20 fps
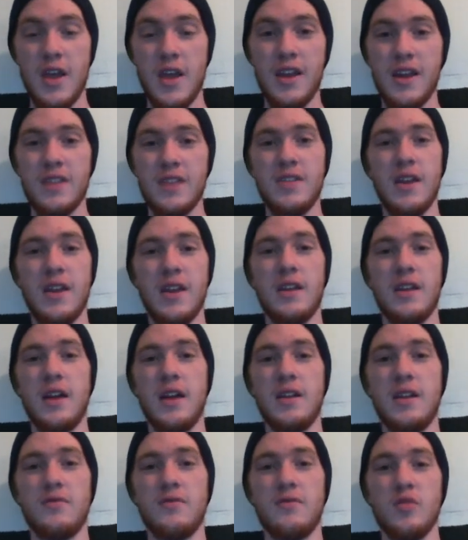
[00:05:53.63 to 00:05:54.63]
Get that
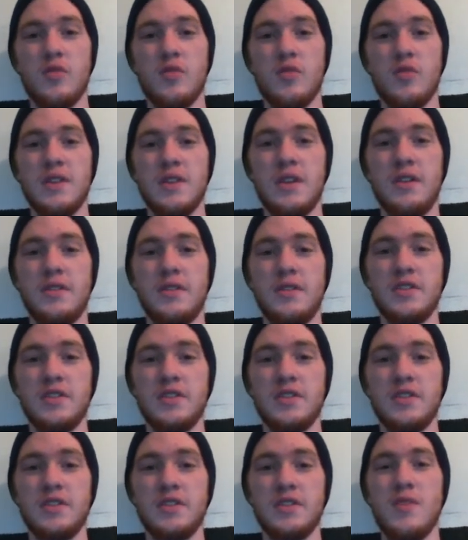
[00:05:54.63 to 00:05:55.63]
94% on the
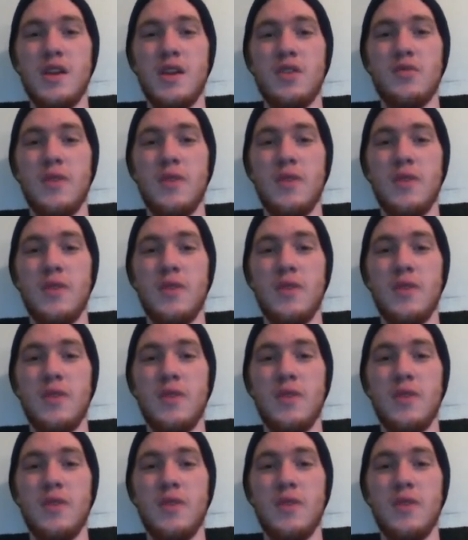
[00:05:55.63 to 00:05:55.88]
Tomatometer